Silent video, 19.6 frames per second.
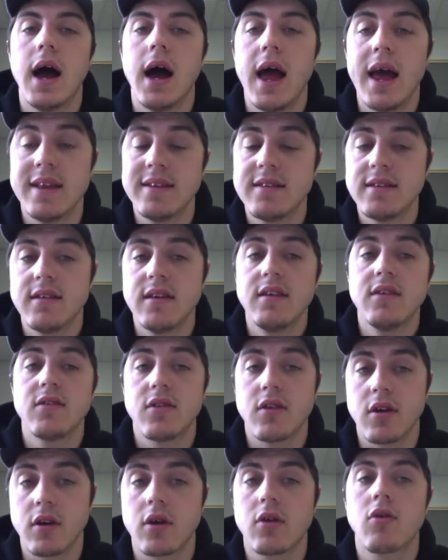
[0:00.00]
entities,
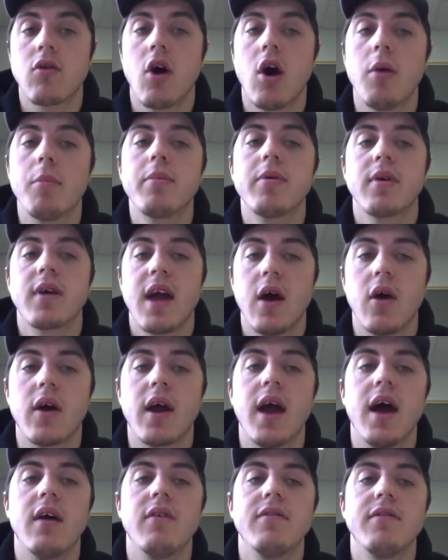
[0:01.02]
the crop,
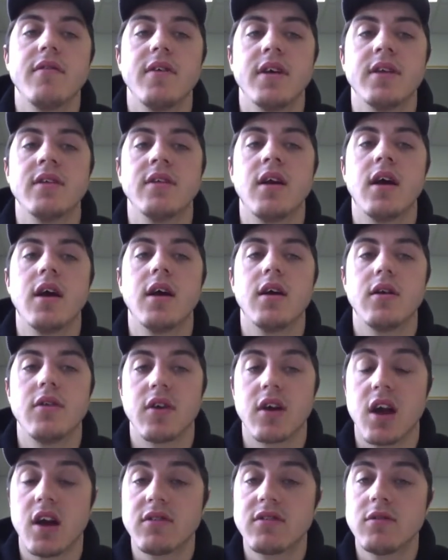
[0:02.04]
cow-calf, and
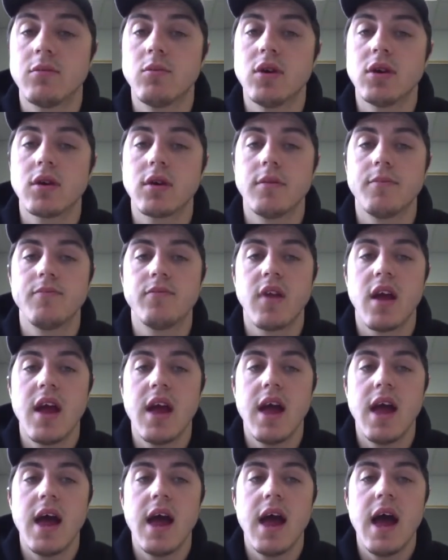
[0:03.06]
the custom
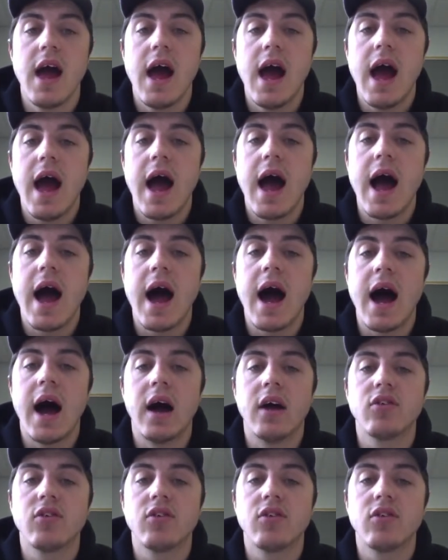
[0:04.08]
work.